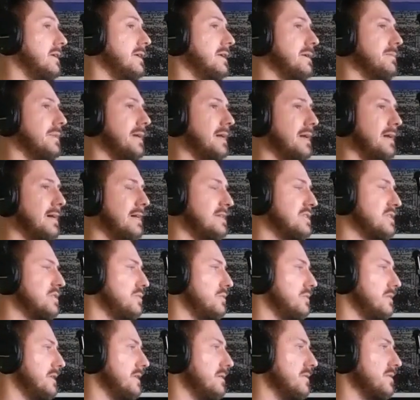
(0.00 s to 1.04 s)
on in my high
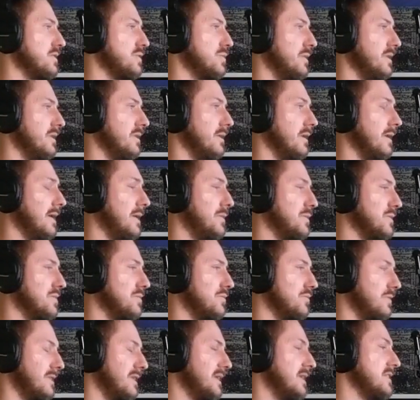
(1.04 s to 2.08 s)
school years, when I was
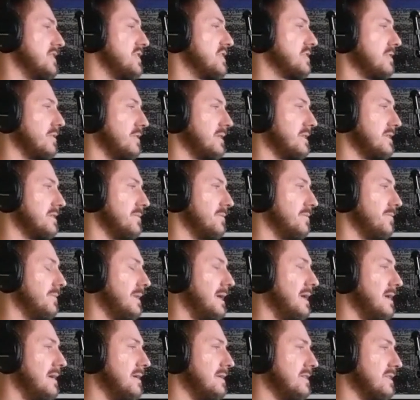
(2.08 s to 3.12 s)
really starting to
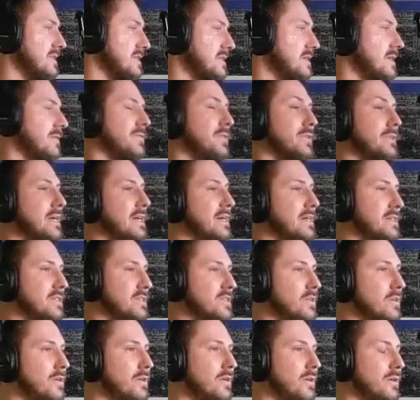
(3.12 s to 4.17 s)
discover that
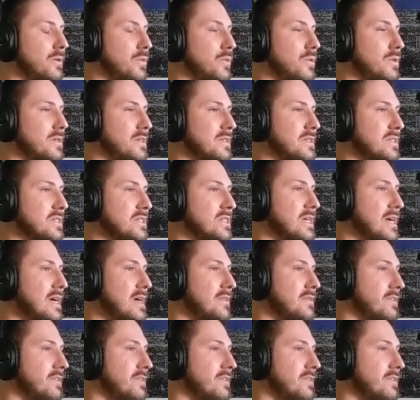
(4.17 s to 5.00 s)
guitar was